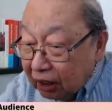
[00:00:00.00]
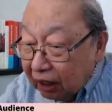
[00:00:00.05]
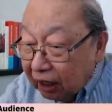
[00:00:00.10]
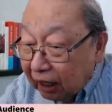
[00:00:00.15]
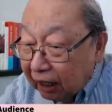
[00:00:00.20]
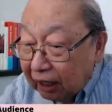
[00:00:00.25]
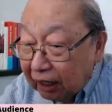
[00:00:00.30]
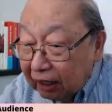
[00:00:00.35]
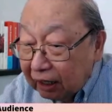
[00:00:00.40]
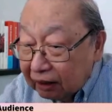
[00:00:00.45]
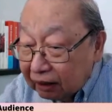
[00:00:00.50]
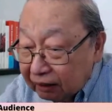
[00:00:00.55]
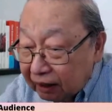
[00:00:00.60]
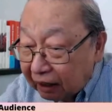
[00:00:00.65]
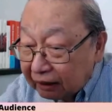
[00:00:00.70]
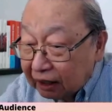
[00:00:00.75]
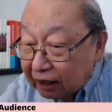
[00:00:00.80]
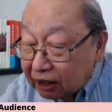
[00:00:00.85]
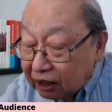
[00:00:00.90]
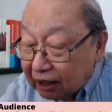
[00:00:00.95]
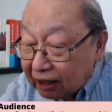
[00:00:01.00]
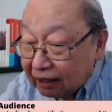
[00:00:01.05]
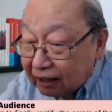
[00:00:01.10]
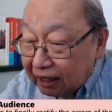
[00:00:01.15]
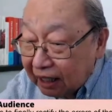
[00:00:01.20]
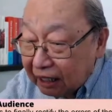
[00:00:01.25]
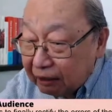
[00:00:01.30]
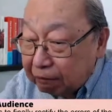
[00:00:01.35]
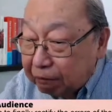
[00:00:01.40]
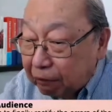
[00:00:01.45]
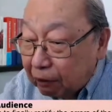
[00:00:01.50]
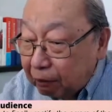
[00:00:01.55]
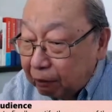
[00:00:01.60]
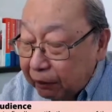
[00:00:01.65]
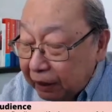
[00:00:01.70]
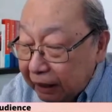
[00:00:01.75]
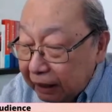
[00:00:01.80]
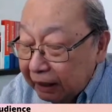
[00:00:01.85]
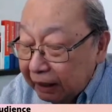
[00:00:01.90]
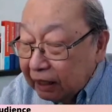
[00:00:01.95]
That is distinct
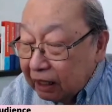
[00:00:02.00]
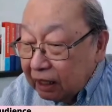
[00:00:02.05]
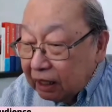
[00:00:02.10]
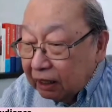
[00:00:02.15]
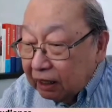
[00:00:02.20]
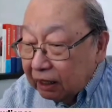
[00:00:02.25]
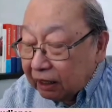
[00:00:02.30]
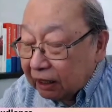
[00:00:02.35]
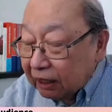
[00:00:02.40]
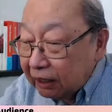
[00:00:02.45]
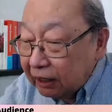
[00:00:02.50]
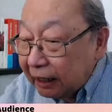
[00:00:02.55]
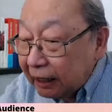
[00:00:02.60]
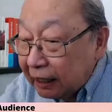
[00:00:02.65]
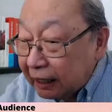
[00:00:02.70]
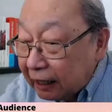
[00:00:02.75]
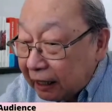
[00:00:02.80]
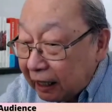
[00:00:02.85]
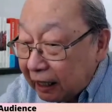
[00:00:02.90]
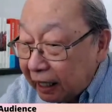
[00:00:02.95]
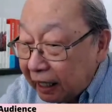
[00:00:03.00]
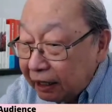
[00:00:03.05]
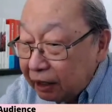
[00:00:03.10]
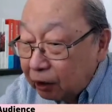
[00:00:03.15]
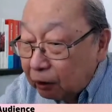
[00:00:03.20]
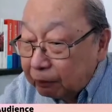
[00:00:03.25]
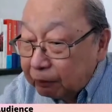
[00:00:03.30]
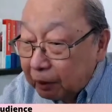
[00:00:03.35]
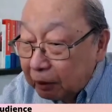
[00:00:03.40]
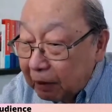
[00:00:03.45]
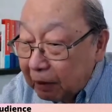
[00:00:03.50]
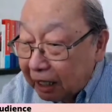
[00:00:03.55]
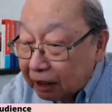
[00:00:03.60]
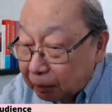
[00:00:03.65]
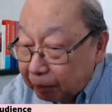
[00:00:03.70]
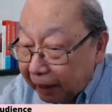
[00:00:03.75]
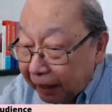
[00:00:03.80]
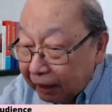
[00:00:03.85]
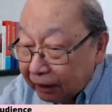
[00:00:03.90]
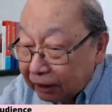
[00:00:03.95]
from the decline of the mass
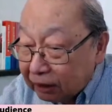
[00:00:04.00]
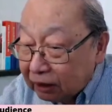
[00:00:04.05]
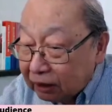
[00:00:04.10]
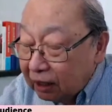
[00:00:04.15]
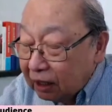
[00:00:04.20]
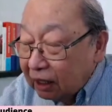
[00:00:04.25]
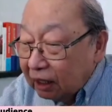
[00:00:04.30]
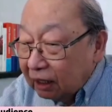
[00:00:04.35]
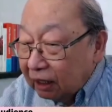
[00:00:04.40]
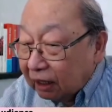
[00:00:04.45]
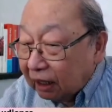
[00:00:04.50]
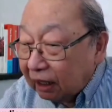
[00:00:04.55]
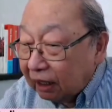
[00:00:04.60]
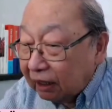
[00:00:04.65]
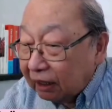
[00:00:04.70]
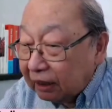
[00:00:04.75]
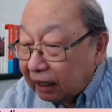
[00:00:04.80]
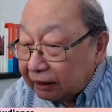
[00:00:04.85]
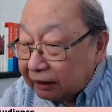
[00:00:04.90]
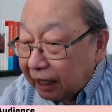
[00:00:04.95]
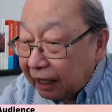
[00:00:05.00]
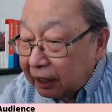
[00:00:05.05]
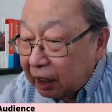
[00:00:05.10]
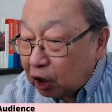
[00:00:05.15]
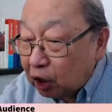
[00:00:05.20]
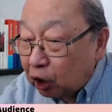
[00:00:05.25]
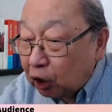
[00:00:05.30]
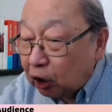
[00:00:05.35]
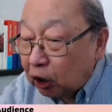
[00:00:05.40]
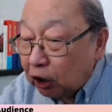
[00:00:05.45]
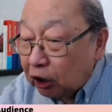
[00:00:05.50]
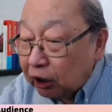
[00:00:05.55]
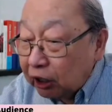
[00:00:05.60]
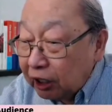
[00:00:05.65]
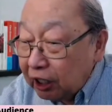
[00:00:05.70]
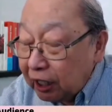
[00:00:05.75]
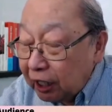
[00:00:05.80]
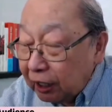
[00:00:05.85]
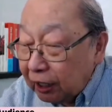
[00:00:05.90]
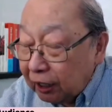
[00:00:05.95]
base that had occurred
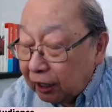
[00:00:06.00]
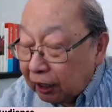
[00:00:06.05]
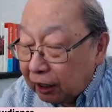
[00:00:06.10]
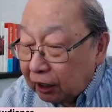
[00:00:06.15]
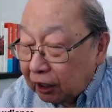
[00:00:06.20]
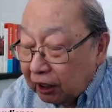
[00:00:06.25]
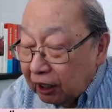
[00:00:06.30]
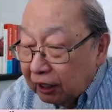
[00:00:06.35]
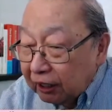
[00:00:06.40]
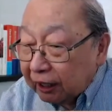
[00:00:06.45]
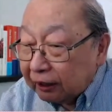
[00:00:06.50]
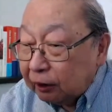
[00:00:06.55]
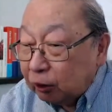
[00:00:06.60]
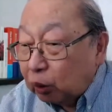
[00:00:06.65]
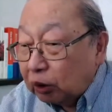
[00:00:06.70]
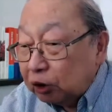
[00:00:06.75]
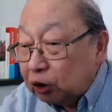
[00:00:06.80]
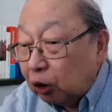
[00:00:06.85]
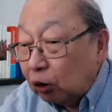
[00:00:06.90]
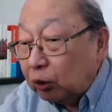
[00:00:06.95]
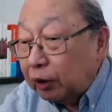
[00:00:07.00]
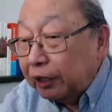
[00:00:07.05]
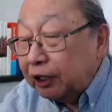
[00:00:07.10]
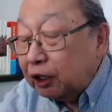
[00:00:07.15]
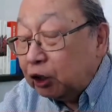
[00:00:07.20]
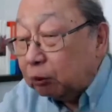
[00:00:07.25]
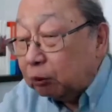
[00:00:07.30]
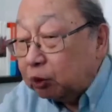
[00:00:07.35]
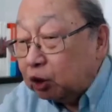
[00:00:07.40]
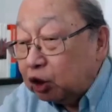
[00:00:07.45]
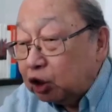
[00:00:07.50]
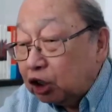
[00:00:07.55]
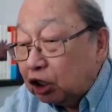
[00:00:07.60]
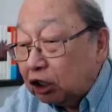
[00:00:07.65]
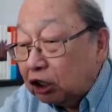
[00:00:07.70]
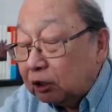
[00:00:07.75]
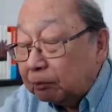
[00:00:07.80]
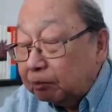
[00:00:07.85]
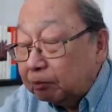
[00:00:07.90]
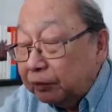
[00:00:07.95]
in that was already
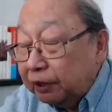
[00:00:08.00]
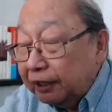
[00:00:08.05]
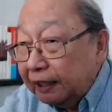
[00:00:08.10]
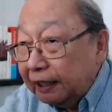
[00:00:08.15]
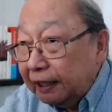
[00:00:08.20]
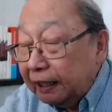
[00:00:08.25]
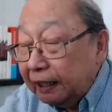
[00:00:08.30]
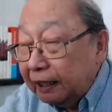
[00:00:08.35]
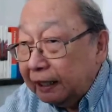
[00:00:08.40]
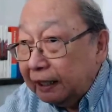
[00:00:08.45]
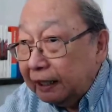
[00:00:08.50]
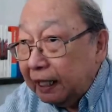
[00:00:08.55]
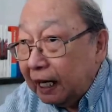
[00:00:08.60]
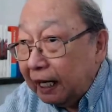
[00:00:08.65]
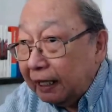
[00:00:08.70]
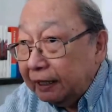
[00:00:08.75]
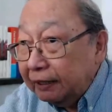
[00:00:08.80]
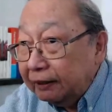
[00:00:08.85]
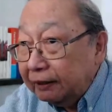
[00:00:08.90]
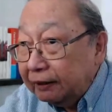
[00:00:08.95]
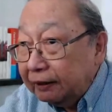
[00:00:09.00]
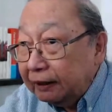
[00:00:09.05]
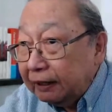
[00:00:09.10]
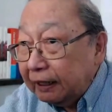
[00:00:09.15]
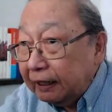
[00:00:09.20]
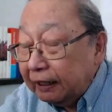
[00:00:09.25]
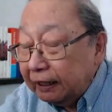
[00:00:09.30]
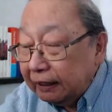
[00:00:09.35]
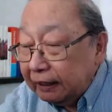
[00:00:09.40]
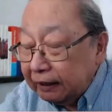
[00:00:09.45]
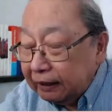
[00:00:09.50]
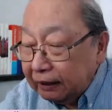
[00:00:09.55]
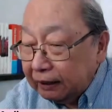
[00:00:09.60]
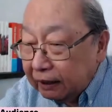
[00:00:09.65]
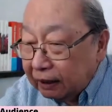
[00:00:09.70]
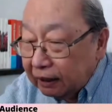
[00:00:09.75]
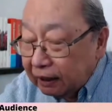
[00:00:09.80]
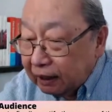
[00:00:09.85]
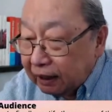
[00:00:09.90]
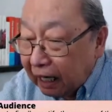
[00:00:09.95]
observed in
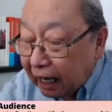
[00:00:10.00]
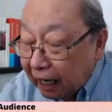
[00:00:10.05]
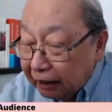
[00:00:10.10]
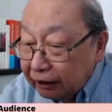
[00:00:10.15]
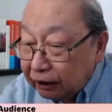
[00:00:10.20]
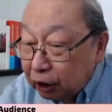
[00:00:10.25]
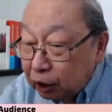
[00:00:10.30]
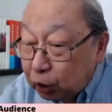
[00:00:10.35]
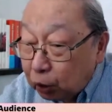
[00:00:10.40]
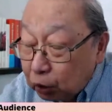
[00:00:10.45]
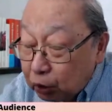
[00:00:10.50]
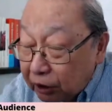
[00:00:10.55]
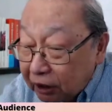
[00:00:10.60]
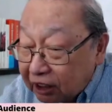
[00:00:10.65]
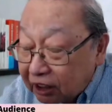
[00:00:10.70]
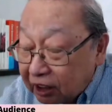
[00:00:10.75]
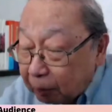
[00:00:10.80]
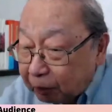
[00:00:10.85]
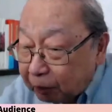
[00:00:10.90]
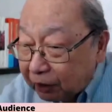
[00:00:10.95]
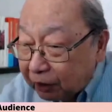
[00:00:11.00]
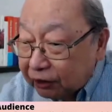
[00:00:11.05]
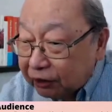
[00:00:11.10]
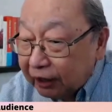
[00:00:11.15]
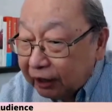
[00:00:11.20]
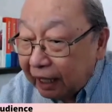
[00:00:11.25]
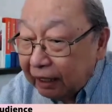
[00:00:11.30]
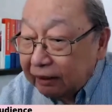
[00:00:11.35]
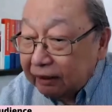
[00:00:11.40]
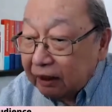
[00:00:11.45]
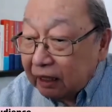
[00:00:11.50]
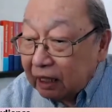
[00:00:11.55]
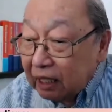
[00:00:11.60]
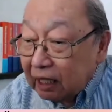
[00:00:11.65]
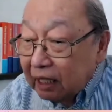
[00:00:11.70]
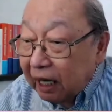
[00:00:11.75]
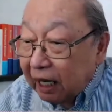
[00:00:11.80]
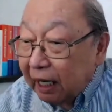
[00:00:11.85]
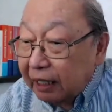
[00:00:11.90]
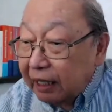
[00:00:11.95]
1992, 60%,
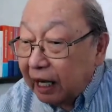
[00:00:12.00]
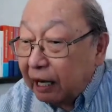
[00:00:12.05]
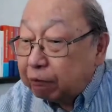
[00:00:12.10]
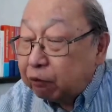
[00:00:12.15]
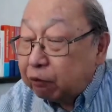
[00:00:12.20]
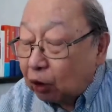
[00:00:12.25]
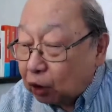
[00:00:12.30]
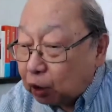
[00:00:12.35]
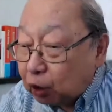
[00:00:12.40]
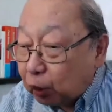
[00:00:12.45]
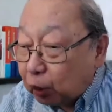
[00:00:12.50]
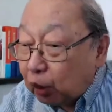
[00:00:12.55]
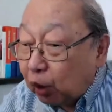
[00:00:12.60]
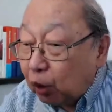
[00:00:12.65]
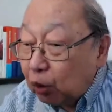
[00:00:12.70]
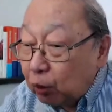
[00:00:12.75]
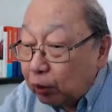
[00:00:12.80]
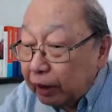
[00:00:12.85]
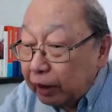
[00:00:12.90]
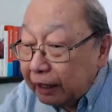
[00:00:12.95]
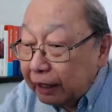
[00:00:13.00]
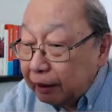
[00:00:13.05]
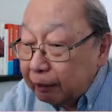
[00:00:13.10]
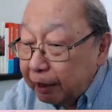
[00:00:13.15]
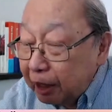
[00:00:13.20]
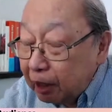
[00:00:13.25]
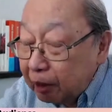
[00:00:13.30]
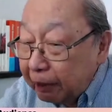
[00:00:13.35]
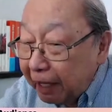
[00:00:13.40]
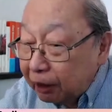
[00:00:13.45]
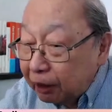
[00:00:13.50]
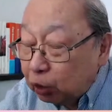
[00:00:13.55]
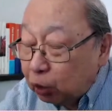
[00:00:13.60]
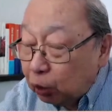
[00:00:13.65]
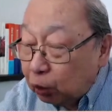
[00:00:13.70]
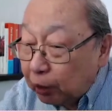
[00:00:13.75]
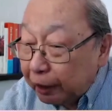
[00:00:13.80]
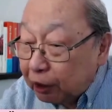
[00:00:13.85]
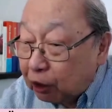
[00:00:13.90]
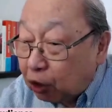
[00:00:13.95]
and efforts were already being made
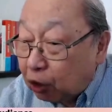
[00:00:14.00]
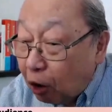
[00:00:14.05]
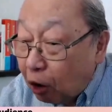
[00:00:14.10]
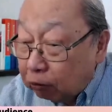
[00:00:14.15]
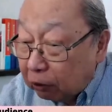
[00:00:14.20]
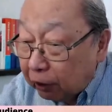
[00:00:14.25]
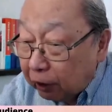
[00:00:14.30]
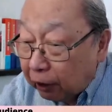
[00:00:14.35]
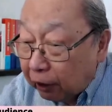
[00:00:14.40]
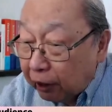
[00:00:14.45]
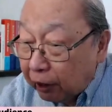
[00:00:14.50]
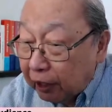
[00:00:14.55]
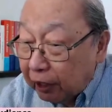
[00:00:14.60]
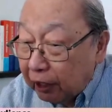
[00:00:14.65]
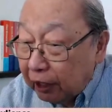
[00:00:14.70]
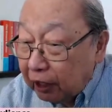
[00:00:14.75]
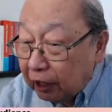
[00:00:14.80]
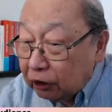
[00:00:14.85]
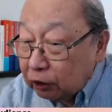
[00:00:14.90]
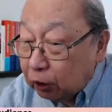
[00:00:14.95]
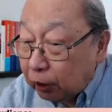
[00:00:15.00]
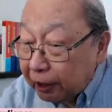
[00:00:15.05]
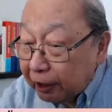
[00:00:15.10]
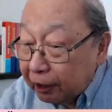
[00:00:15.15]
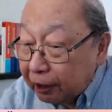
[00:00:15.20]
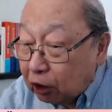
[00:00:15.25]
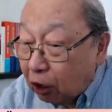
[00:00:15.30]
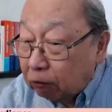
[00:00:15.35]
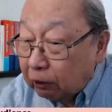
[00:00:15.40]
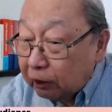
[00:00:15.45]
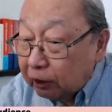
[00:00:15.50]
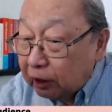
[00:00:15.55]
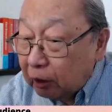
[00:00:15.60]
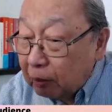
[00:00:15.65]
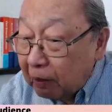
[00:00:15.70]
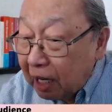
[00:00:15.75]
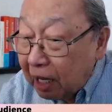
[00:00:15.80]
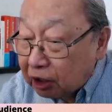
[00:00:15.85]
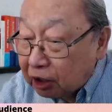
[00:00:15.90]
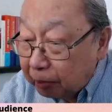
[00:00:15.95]
to recover the
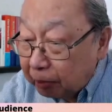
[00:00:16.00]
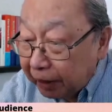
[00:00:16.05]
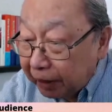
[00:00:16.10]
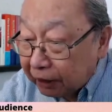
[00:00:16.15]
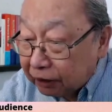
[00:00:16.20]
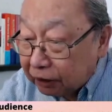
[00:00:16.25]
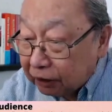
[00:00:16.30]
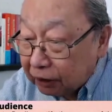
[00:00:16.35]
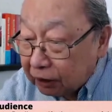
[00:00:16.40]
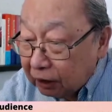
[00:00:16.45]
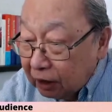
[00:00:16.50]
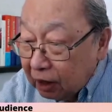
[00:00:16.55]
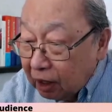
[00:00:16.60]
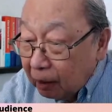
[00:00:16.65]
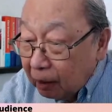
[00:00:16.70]
mass base.